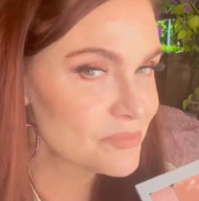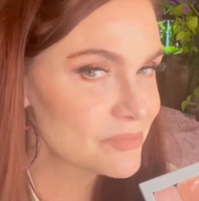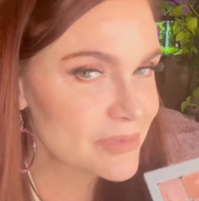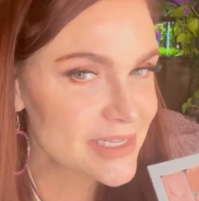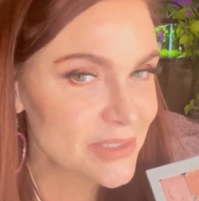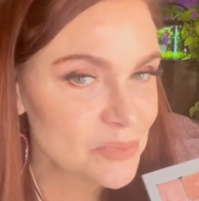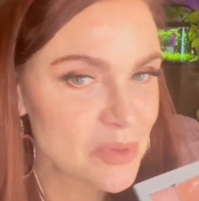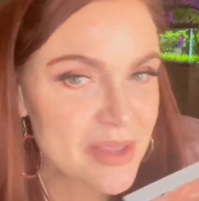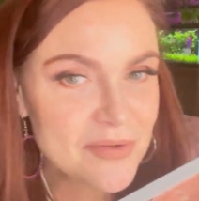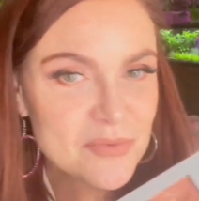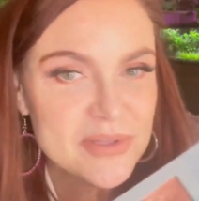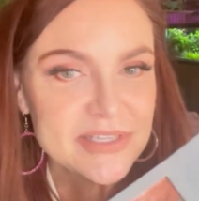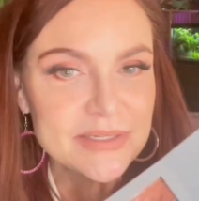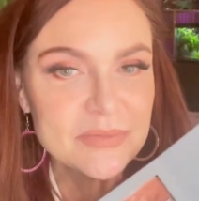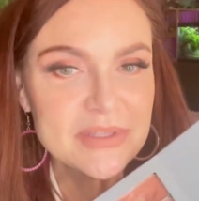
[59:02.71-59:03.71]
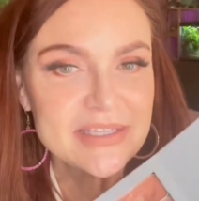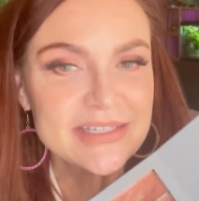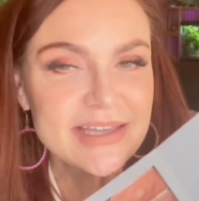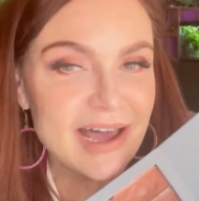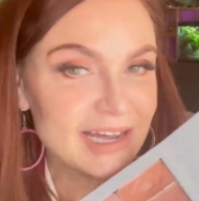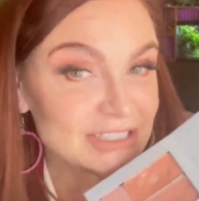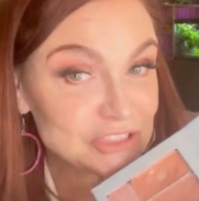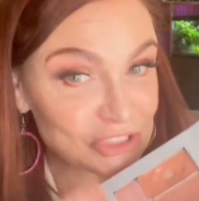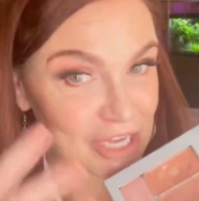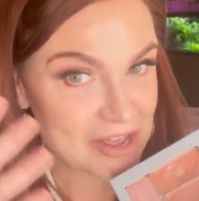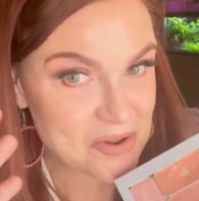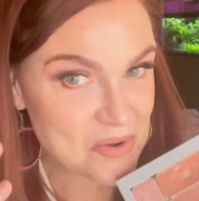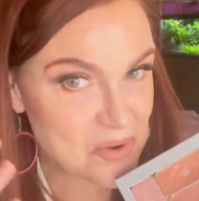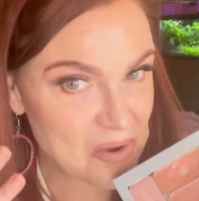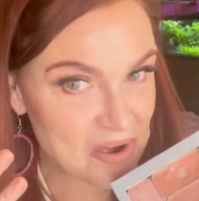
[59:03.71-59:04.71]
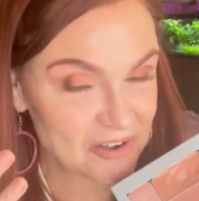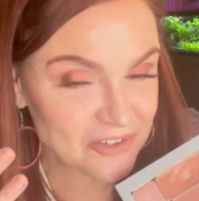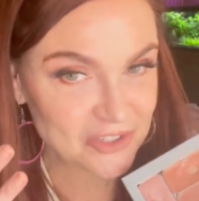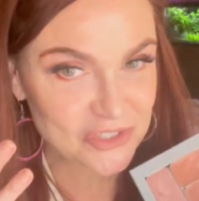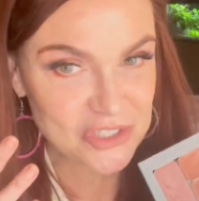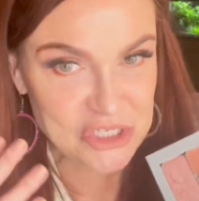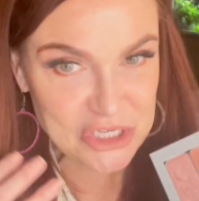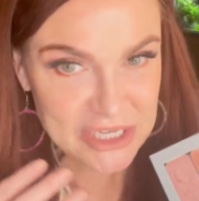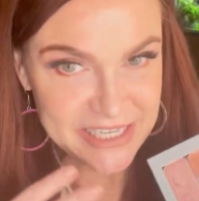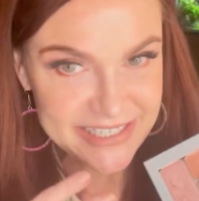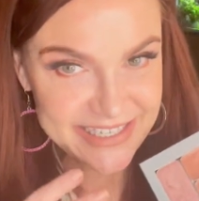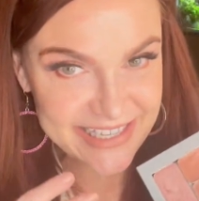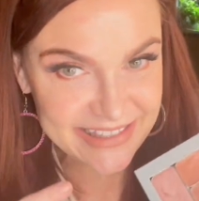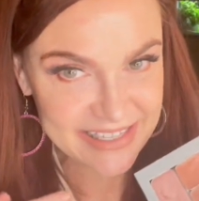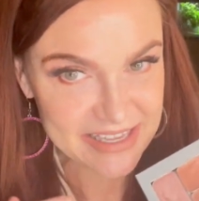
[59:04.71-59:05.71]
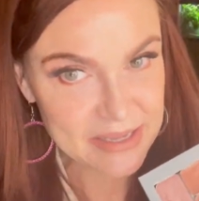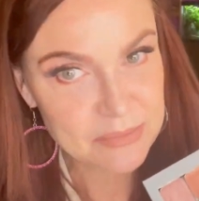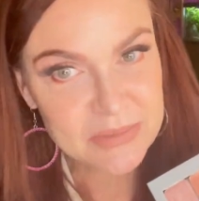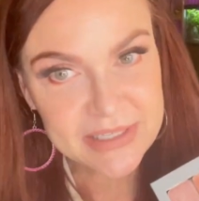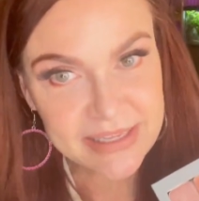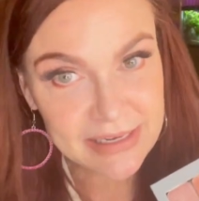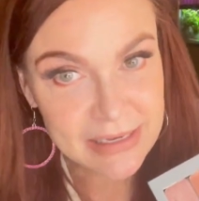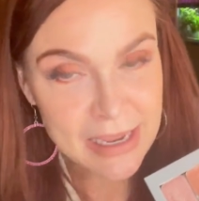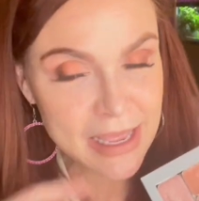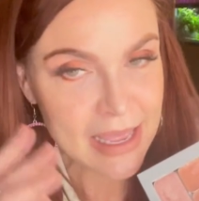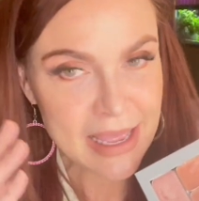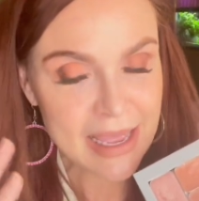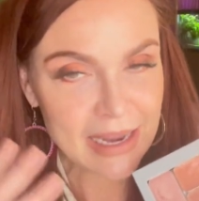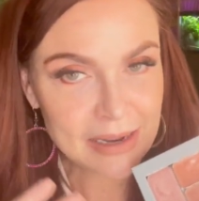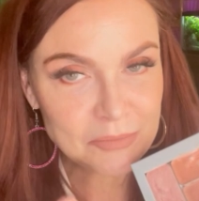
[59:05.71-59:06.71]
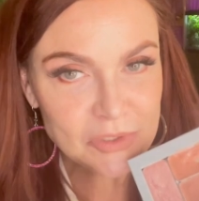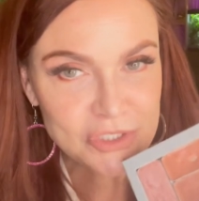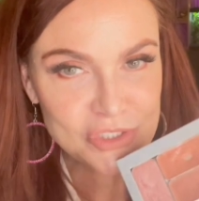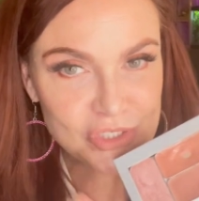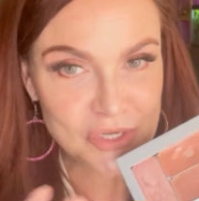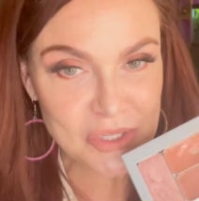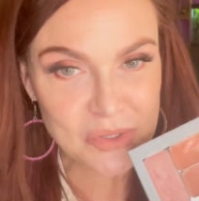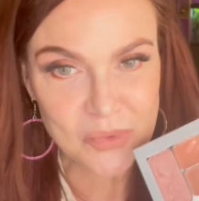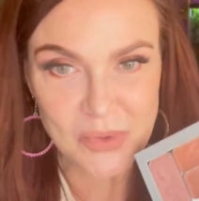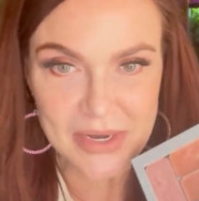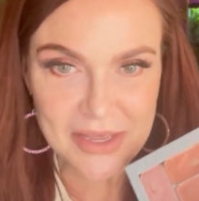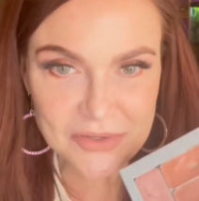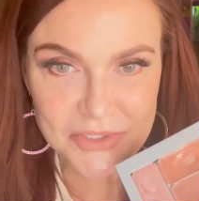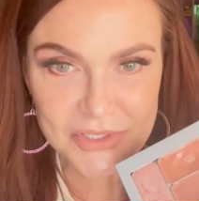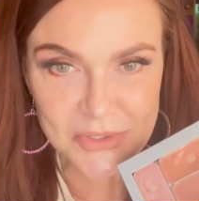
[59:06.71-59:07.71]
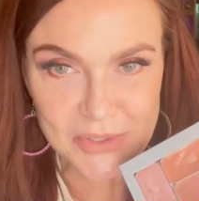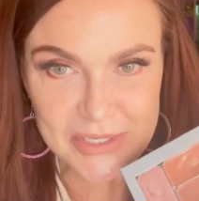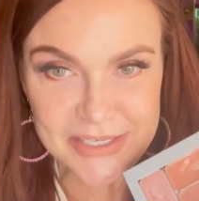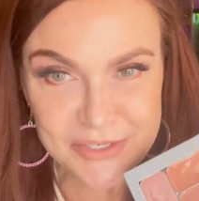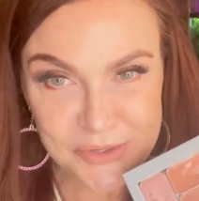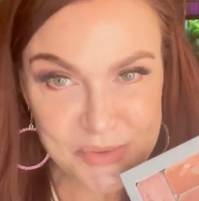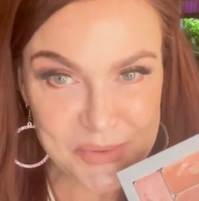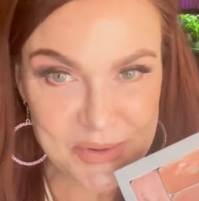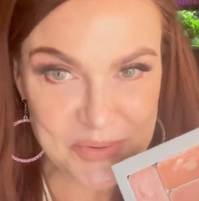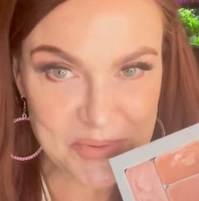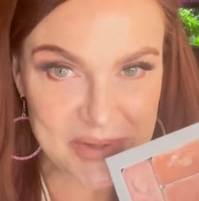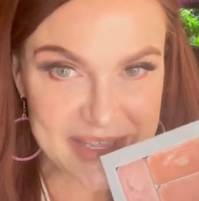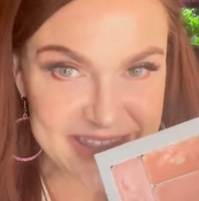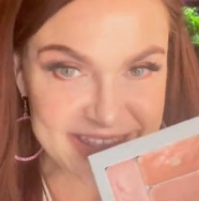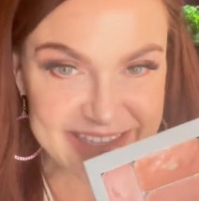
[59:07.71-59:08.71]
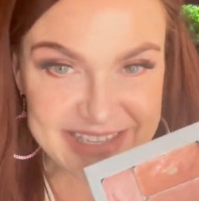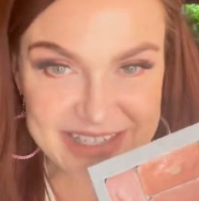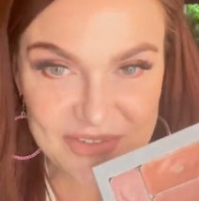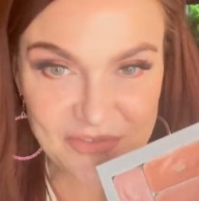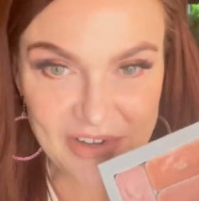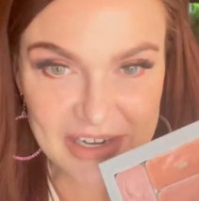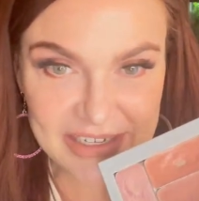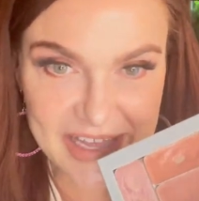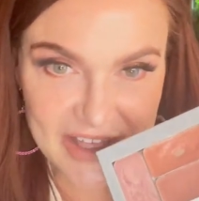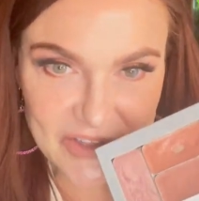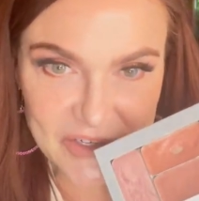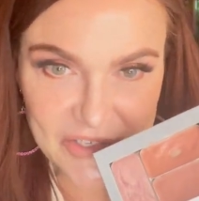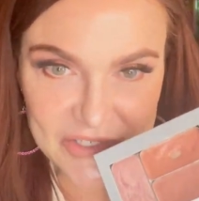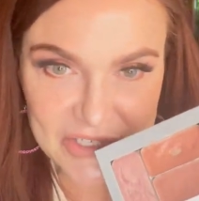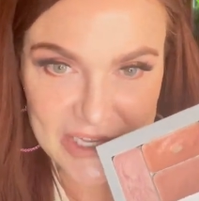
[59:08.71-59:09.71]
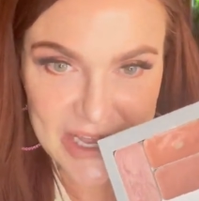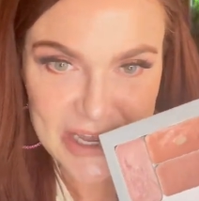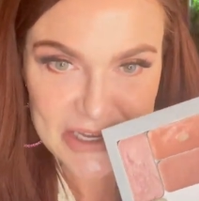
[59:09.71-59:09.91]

Let's play with some of this eyeshadow on our cheeks and lips, and I'm going to show you what else you can do with these fun colors.